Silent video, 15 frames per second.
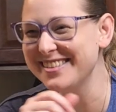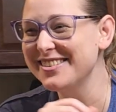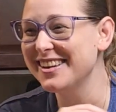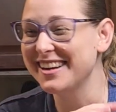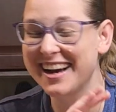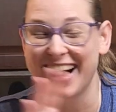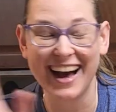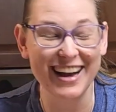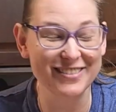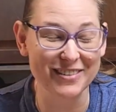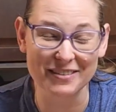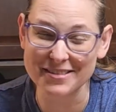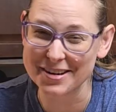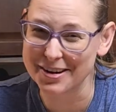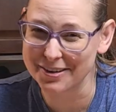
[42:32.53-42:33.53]
Like, I
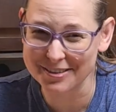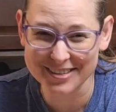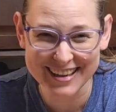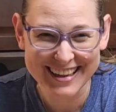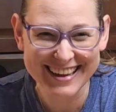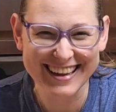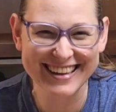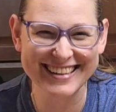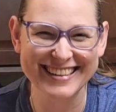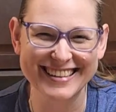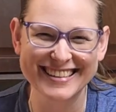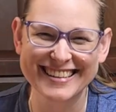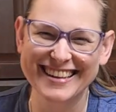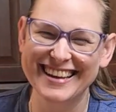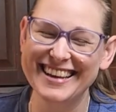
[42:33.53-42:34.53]
won't know.
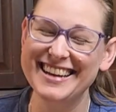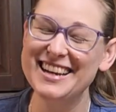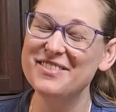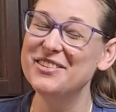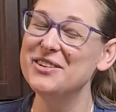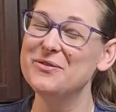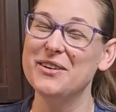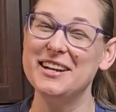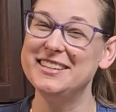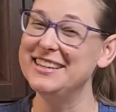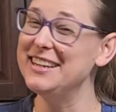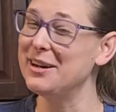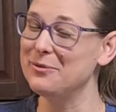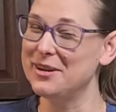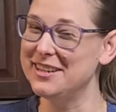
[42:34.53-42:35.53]
And even if I
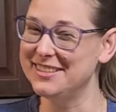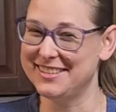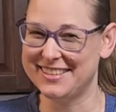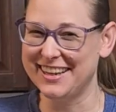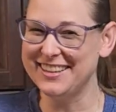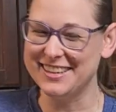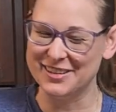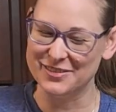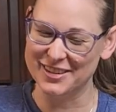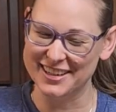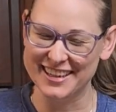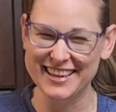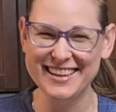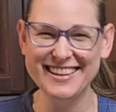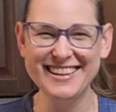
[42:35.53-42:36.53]
did, I wouldn't tell
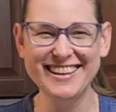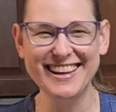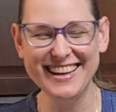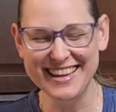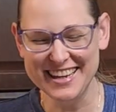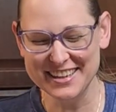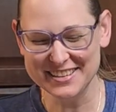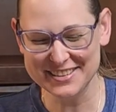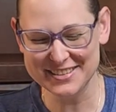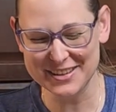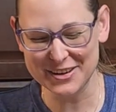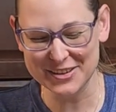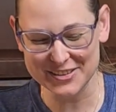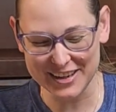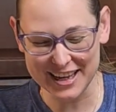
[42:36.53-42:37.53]
anybody.
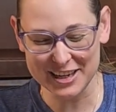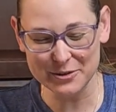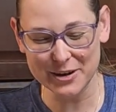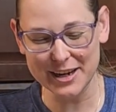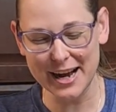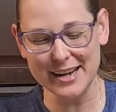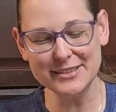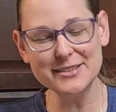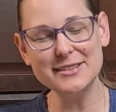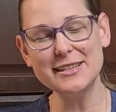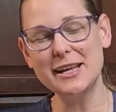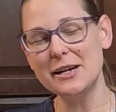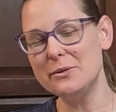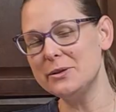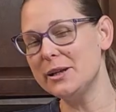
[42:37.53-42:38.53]
So anyway, I just
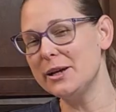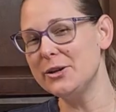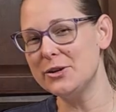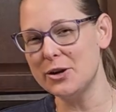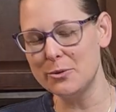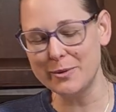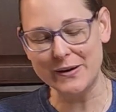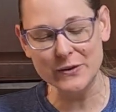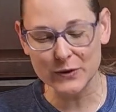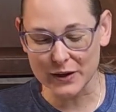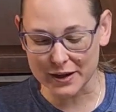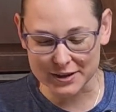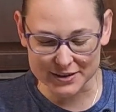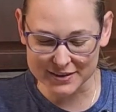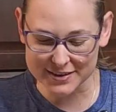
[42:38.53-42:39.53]
thought I would let you know my
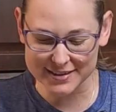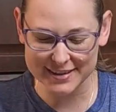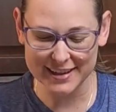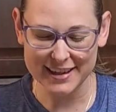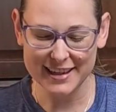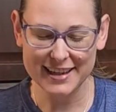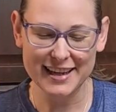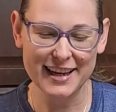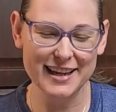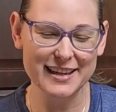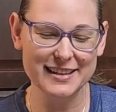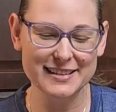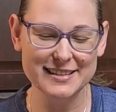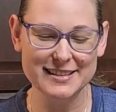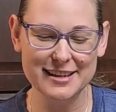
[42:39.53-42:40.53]
thoughts.
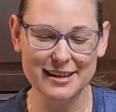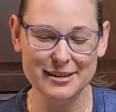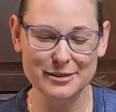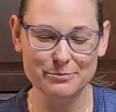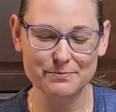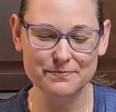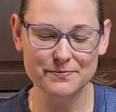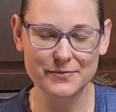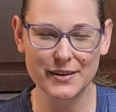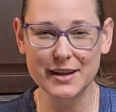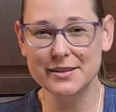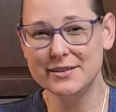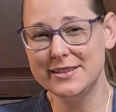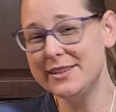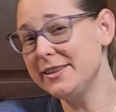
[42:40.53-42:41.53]
And
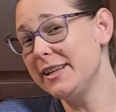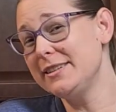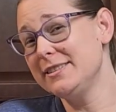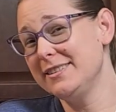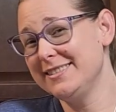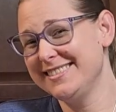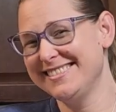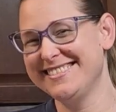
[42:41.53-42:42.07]
yeah, see you later.